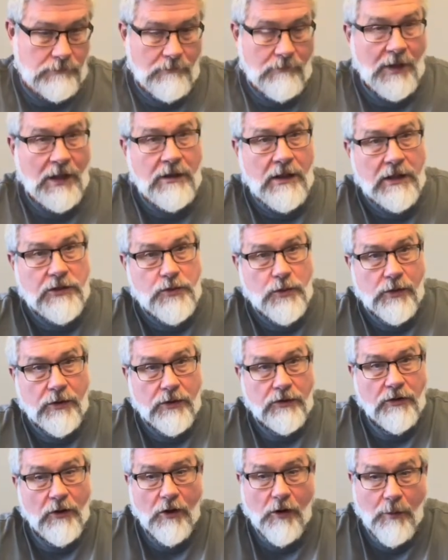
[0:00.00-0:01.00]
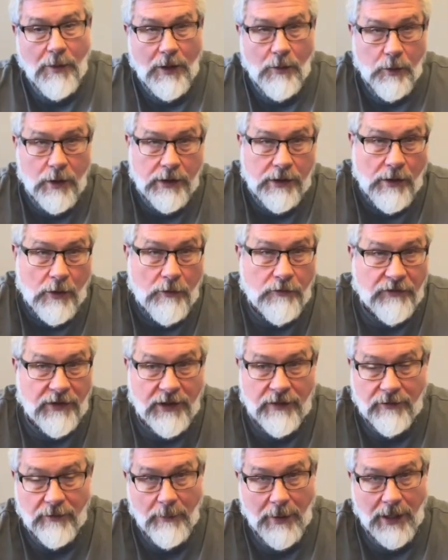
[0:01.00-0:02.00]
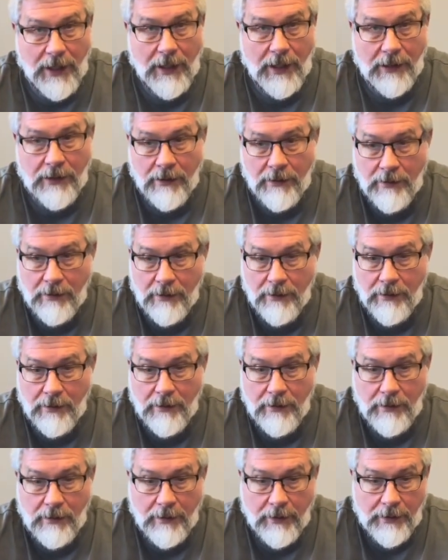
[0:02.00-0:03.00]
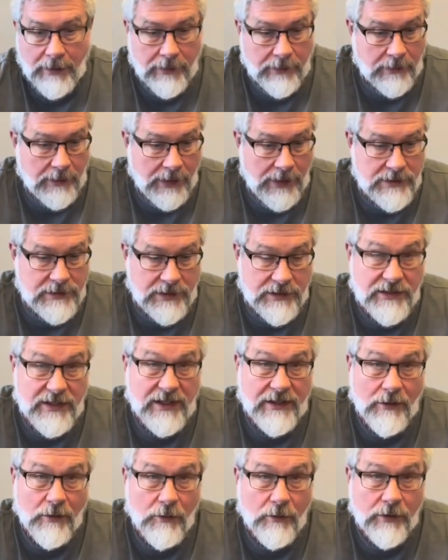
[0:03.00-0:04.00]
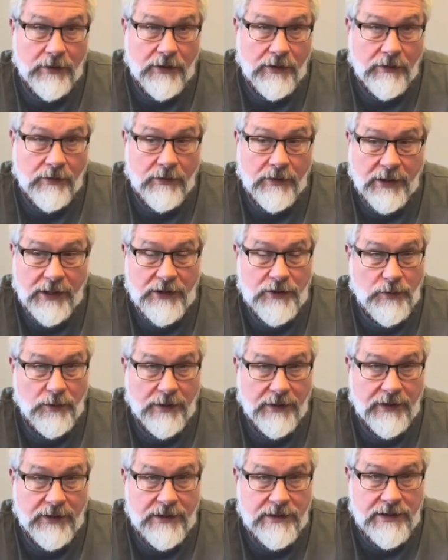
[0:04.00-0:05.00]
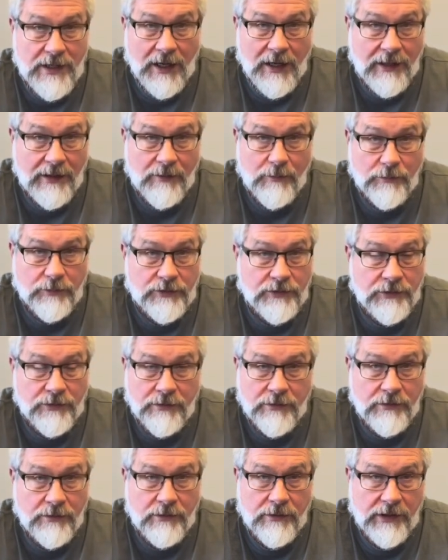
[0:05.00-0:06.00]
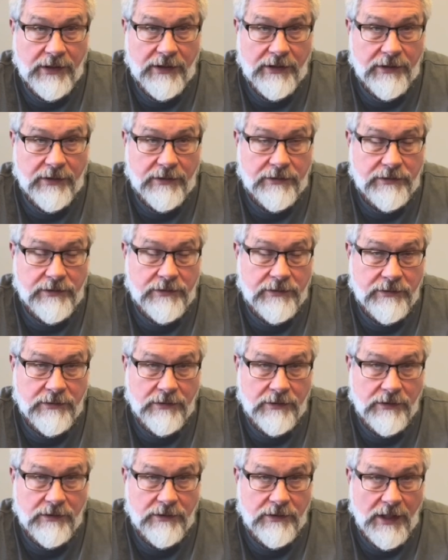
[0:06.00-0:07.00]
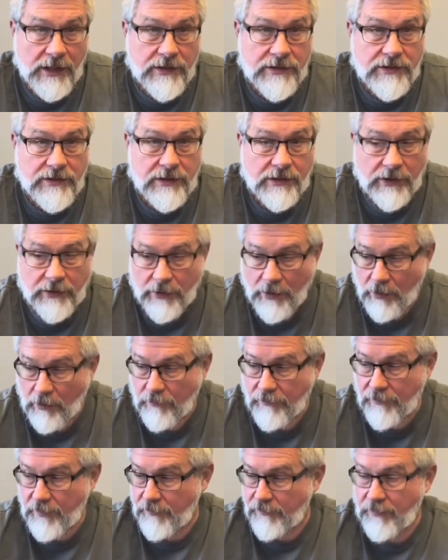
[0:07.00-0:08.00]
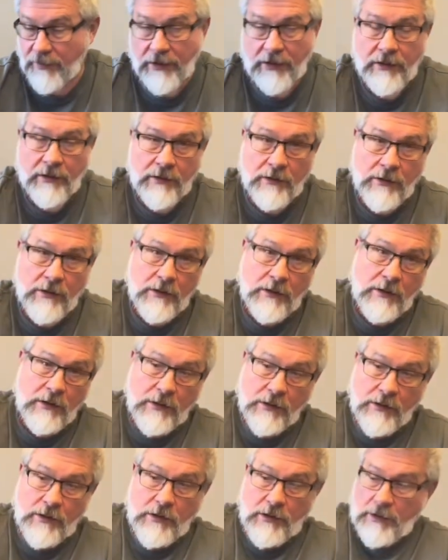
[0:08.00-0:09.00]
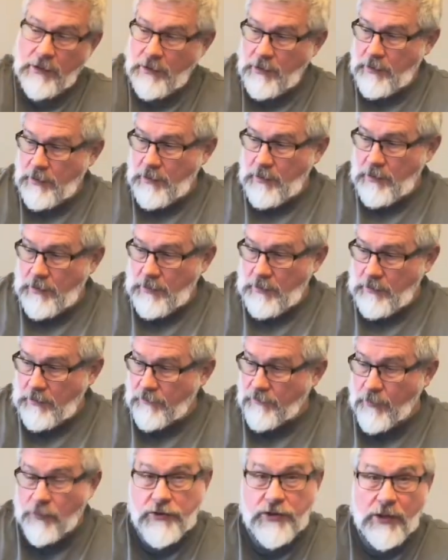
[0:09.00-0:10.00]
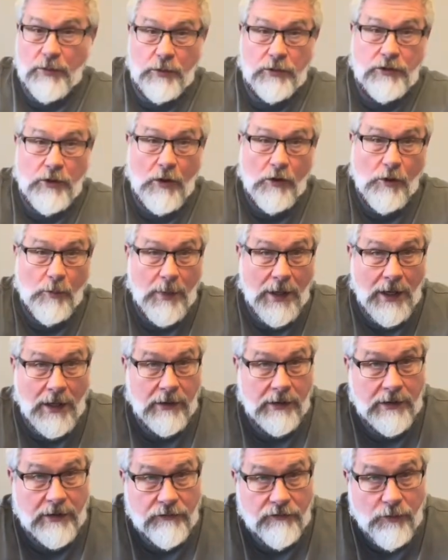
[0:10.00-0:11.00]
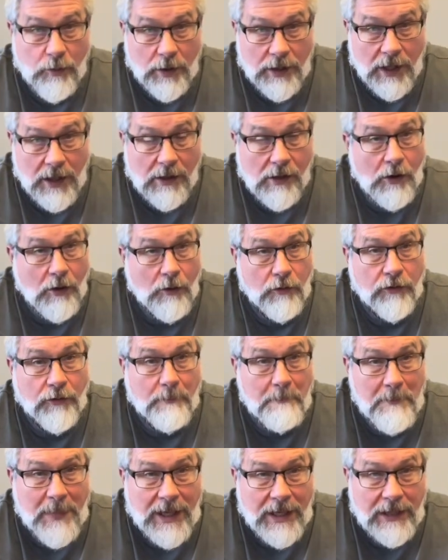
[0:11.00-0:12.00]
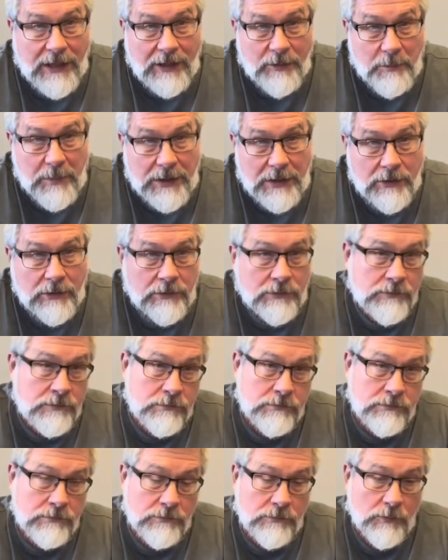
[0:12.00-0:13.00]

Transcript: Next, we're going to talk about what goes in the bag. And as I said earlier, each one of these items is less than $1.50. First thing we'll talk about is what I call the main meal.